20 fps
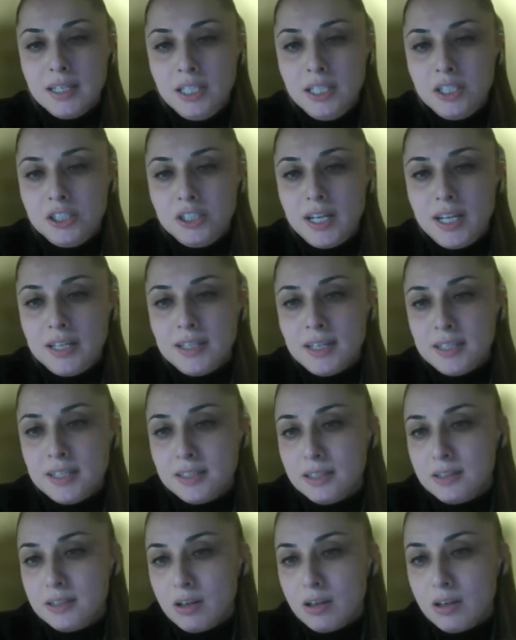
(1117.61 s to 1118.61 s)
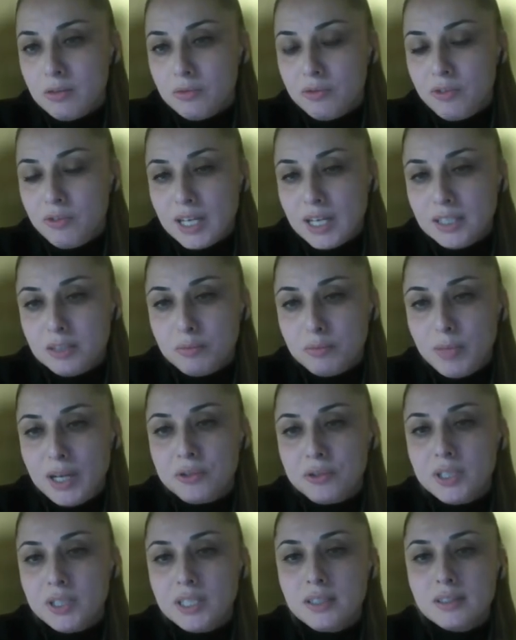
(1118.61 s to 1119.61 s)
Each data has its own factor
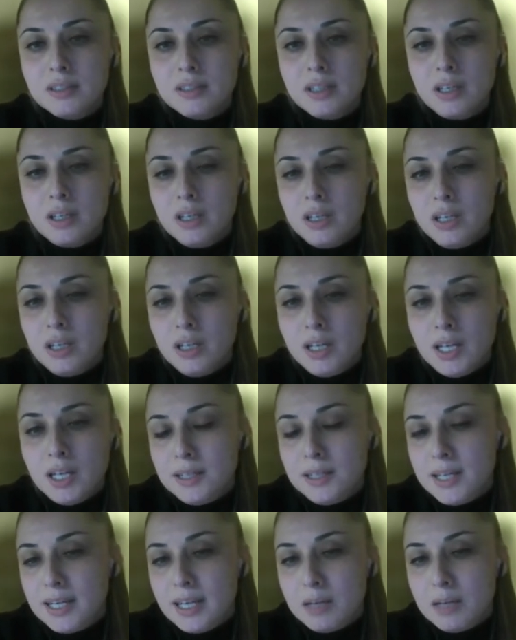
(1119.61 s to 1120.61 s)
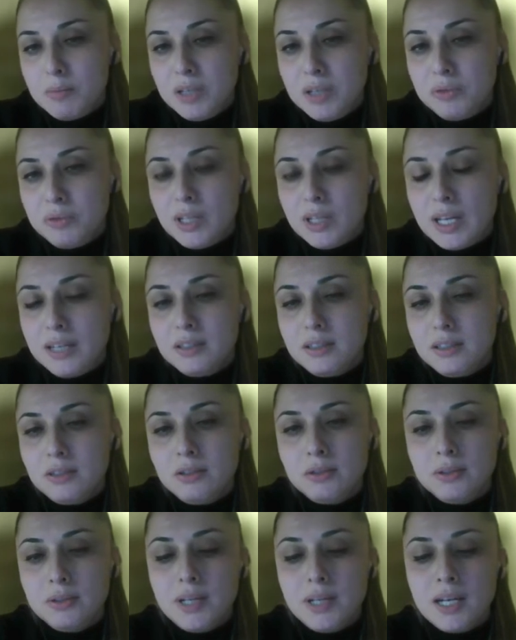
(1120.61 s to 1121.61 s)
matrix, and they can be related
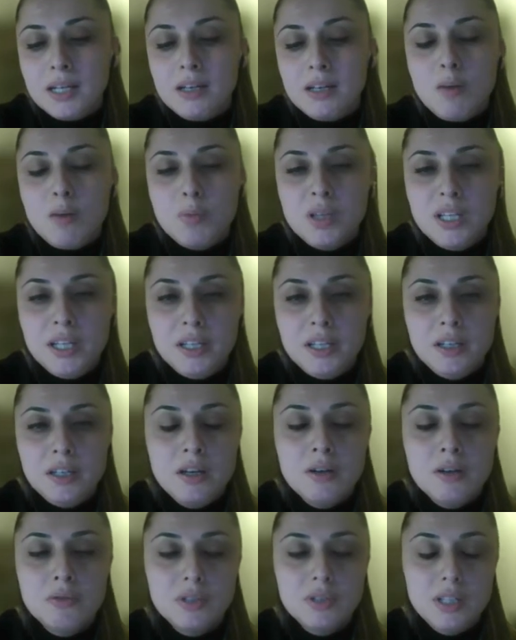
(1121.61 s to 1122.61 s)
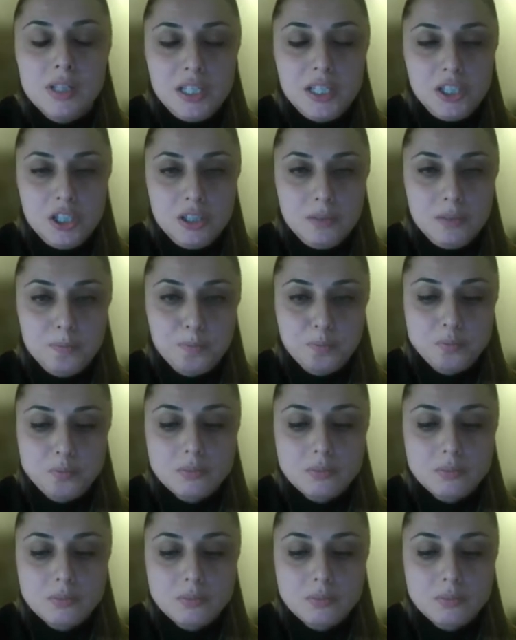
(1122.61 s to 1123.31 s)
through a coupling relation.